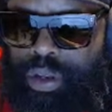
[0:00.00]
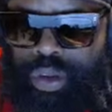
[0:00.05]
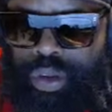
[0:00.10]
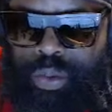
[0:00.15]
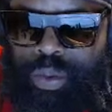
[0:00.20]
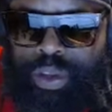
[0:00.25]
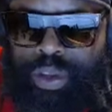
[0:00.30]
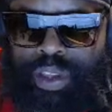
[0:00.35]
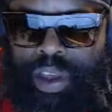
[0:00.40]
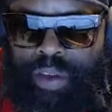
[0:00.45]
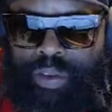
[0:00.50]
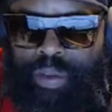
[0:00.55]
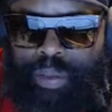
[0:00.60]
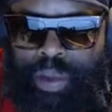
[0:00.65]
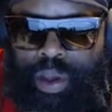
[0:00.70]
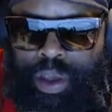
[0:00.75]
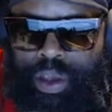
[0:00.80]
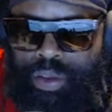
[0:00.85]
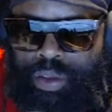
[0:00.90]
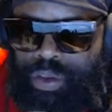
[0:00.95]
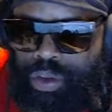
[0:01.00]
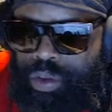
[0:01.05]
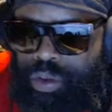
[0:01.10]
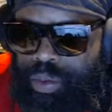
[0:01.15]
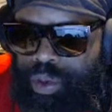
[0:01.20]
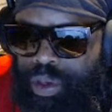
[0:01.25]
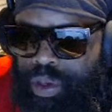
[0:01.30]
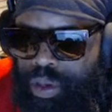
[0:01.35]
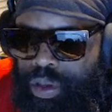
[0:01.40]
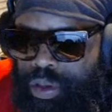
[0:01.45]
2.7 million, excuse
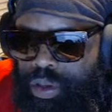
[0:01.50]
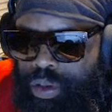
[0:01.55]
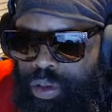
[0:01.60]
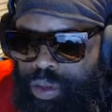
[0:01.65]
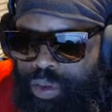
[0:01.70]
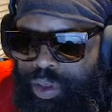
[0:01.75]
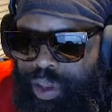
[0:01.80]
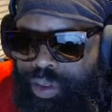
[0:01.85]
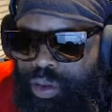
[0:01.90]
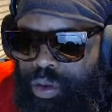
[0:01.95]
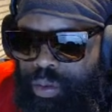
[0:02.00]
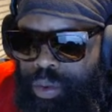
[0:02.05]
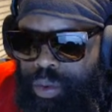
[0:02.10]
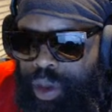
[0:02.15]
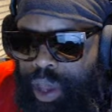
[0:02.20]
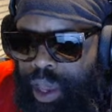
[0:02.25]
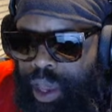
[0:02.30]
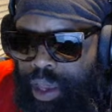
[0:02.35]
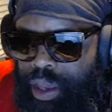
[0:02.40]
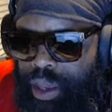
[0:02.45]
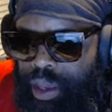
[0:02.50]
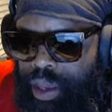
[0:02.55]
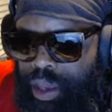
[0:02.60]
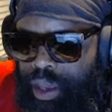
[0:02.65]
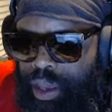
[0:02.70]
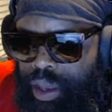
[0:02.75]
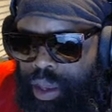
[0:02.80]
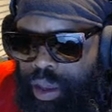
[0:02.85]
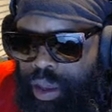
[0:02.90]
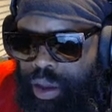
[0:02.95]
me. Let's say 2.8.
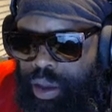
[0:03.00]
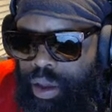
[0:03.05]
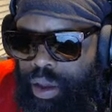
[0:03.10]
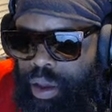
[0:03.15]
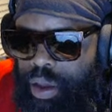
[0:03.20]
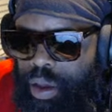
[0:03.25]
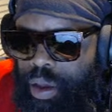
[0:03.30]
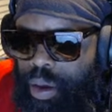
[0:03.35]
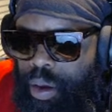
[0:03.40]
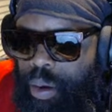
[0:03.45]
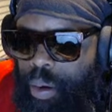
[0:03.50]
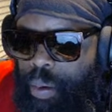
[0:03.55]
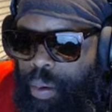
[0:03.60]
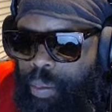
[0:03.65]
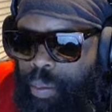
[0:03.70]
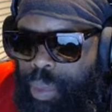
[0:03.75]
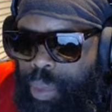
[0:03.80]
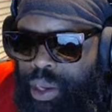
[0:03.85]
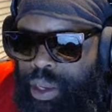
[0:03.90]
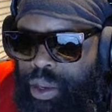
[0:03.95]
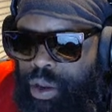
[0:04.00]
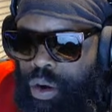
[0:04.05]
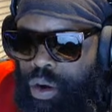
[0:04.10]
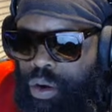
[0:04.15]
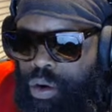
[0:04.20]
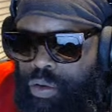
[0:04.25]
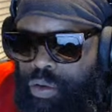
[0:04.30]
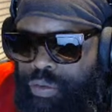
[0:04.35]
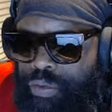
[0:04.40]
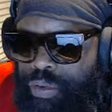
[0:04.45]
But the
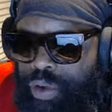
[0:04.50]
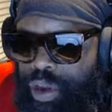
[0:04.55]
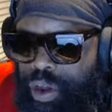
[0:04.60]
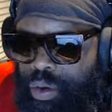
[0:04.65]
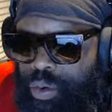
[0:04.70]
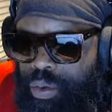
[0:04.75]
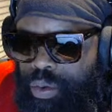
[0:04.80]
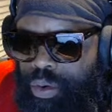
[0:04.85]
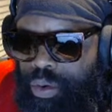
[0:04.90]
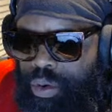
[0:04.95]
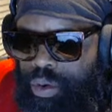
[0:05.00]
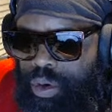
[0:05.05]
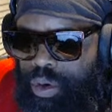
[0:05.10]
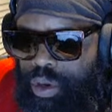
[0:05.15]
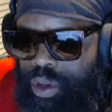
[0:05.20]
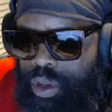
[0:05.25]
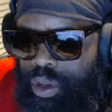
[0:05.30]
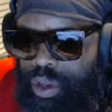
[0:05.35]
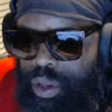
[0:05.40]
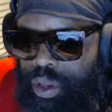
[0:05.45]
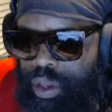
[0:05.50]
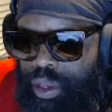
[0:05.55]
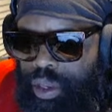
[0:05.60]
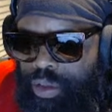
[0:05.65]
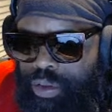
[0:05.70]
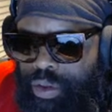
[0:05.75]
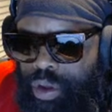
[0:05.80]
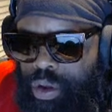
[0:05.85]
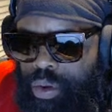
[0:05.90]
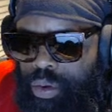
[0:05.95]
whole float
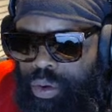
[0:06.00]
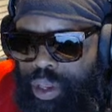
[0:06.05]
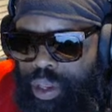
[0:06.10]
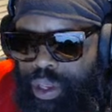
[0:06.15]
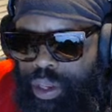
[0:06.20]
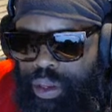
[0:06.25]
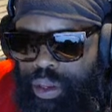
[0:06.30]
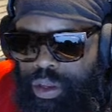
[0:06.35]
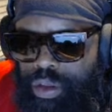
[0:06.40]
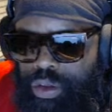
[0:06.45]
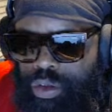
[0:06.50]
is only